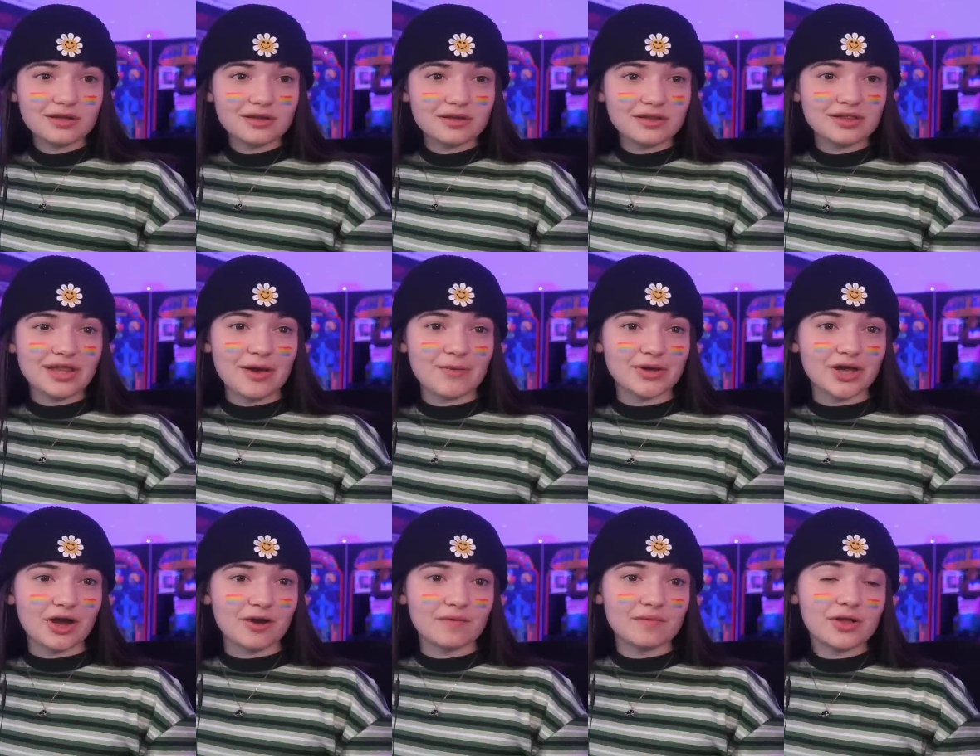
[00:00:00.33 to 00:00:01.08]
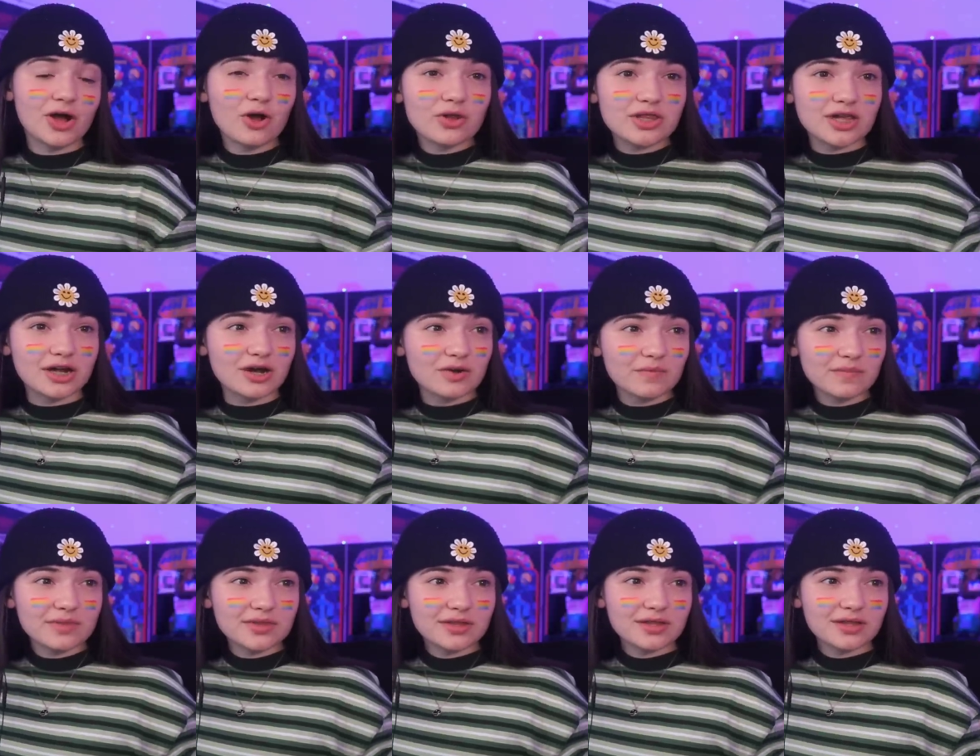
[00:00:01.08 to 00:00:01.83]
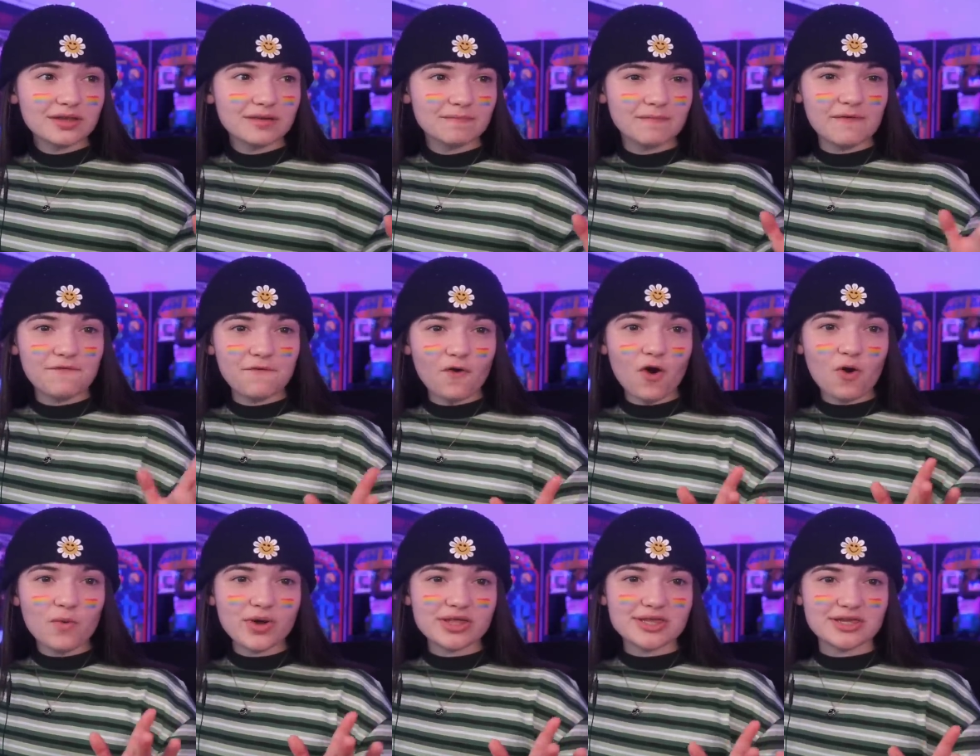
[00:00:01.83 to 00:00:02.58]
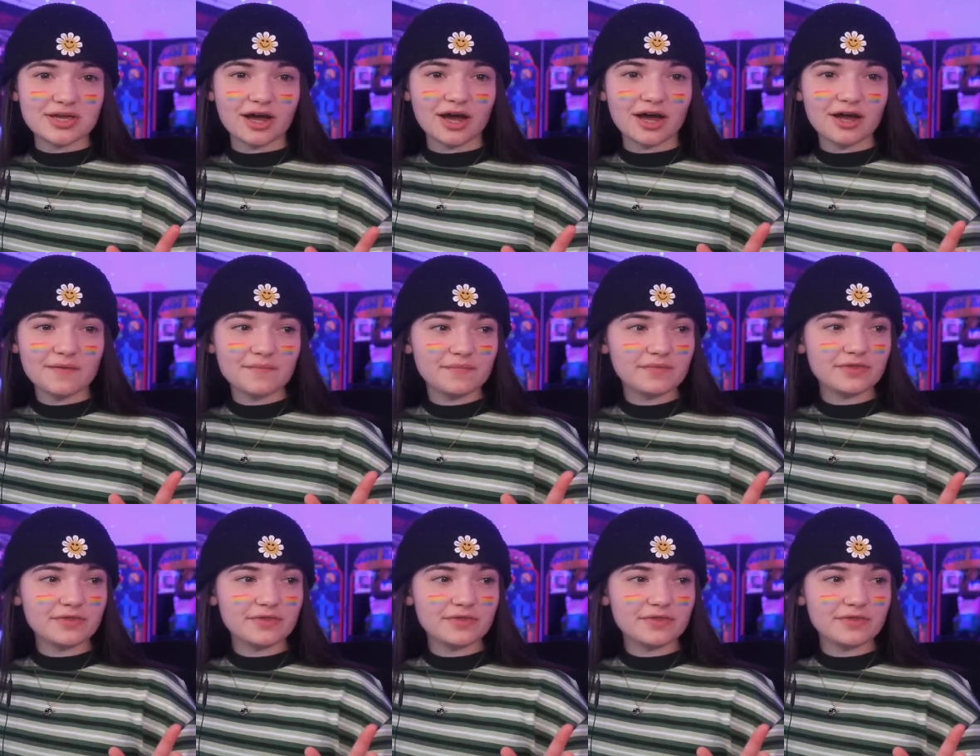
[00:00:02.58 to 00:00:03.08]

There we go. Also, before we start,